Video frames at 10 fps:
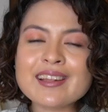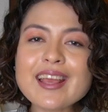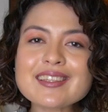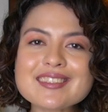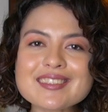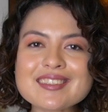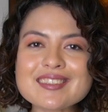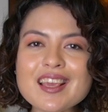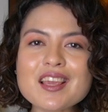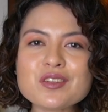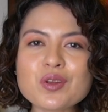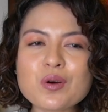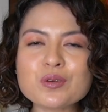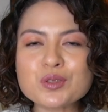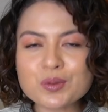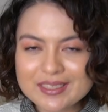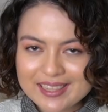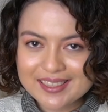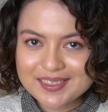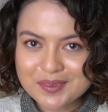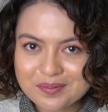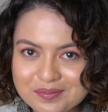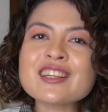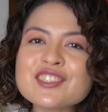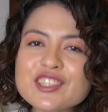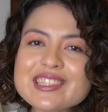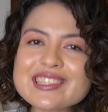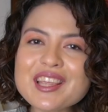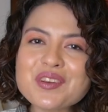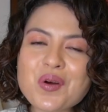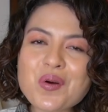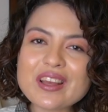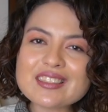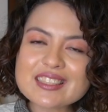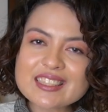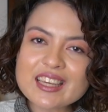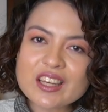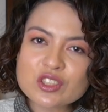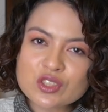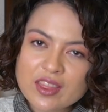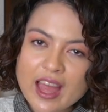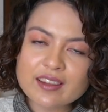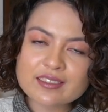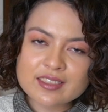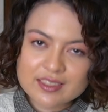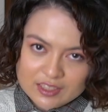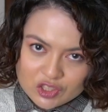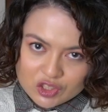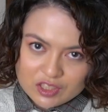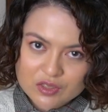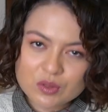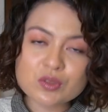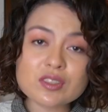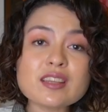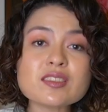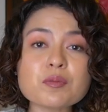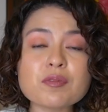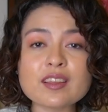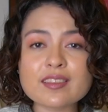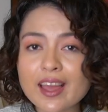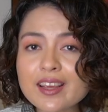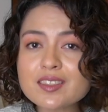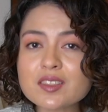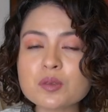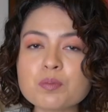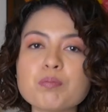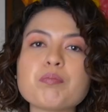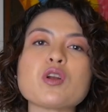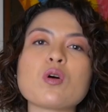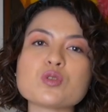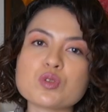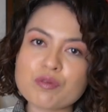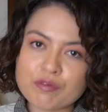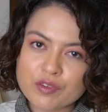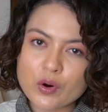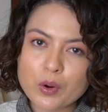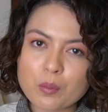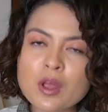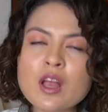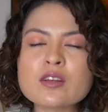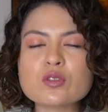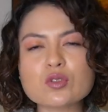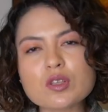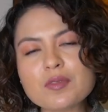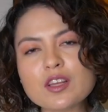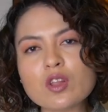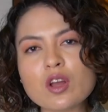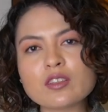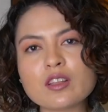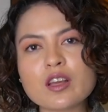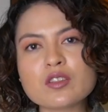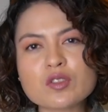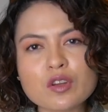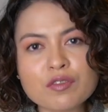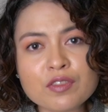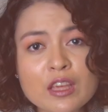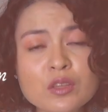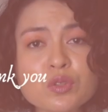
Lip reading: Next is saying no to a date. Just say no and stick to that decision. So say something nice, but also firm. So something along the lines of, thank you